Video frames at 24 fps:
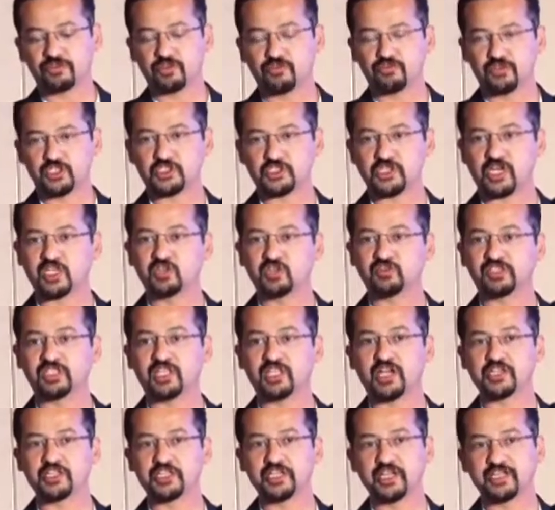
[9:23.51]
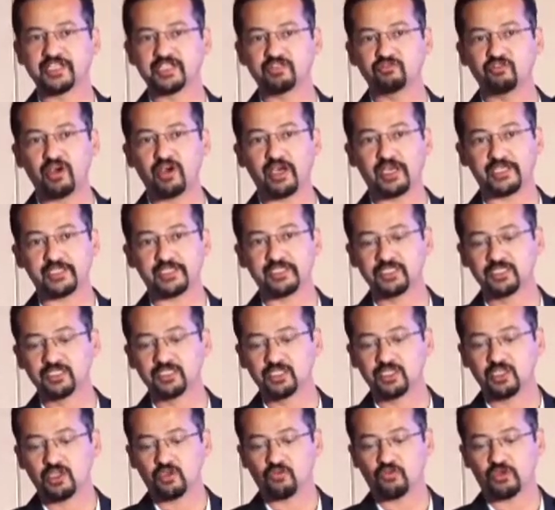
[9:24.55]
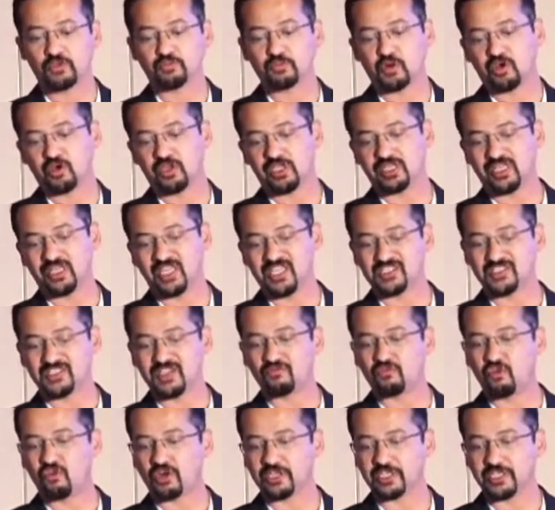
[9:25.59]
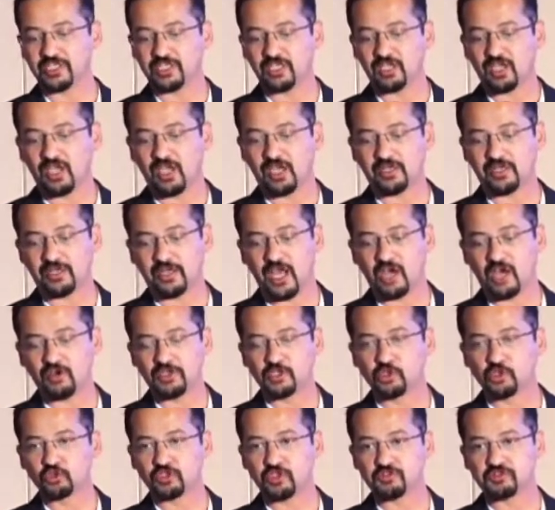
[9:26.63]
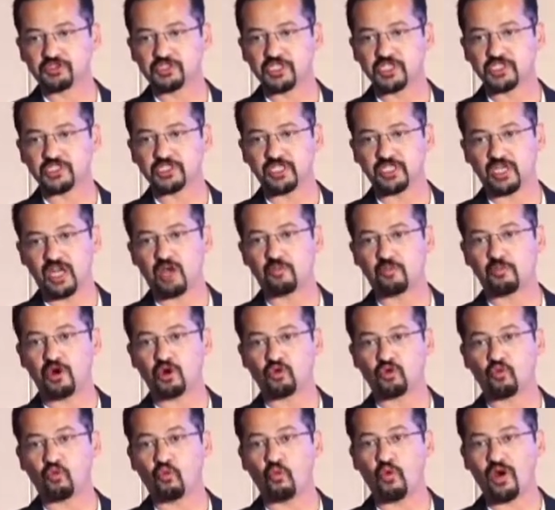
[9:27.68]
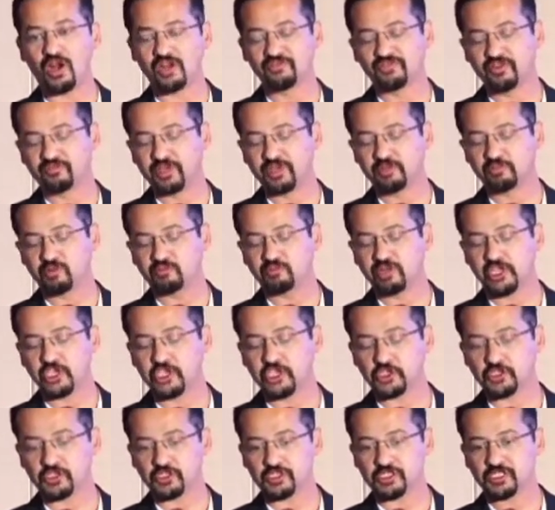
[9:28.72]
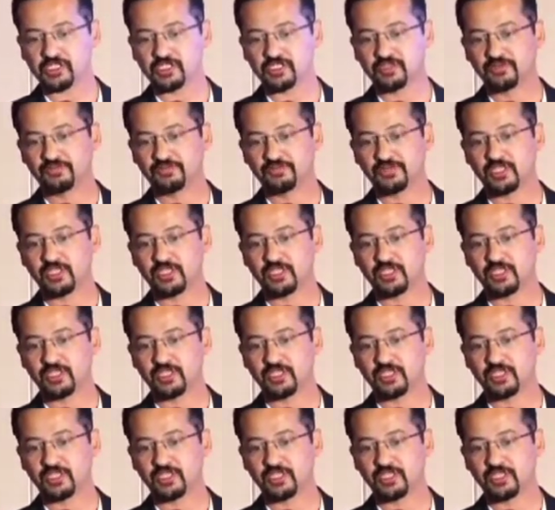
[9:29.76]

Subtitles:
which started with 1985, with probably less than 40, and now in 2016, about 150 publications.